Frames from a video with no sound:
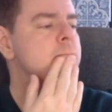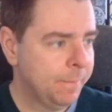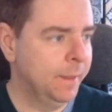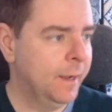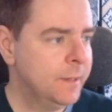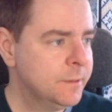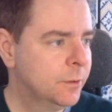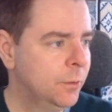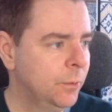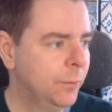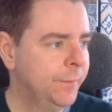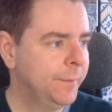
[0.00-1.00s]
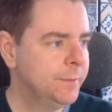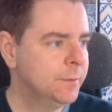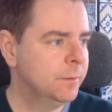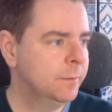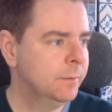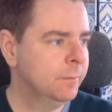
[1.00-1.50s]
that's cool. That's
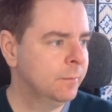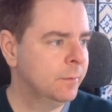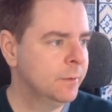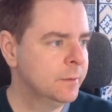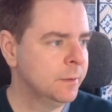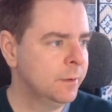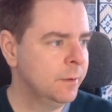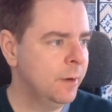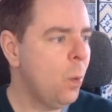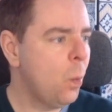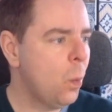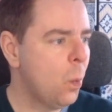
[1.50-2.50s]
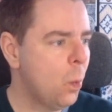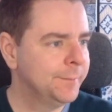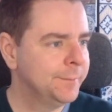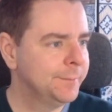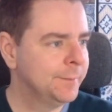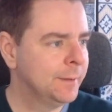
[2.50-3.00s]
good to know.
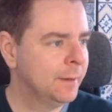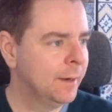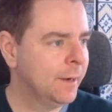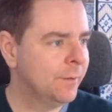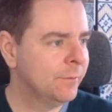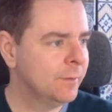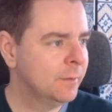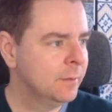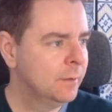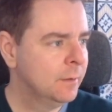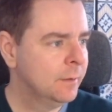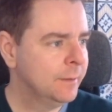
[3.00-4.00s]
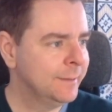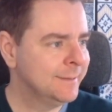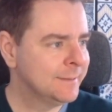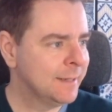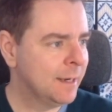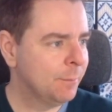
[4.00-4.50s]
Can I have an
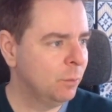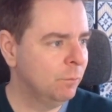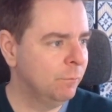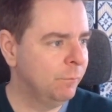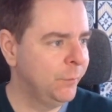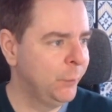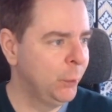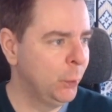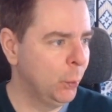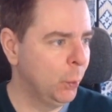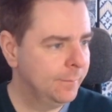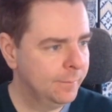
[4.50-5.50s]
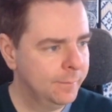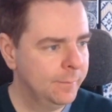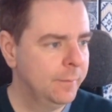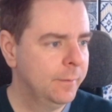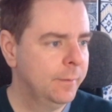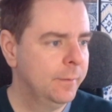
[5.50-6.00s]
example view?
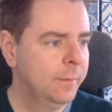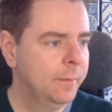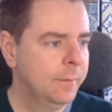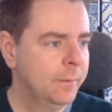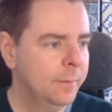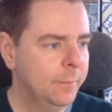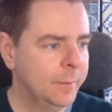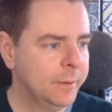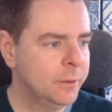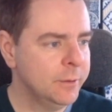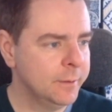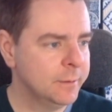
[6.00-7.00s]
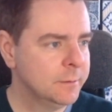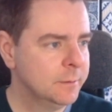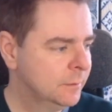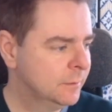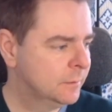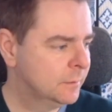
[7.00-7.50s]
Oh my goodness!
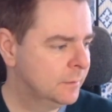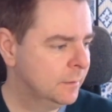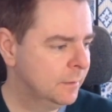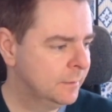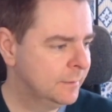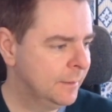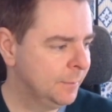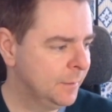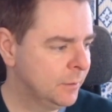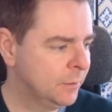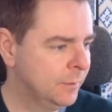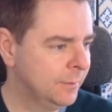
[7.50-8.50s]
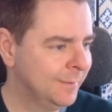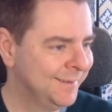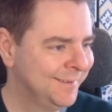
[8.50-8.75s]
Just take me to the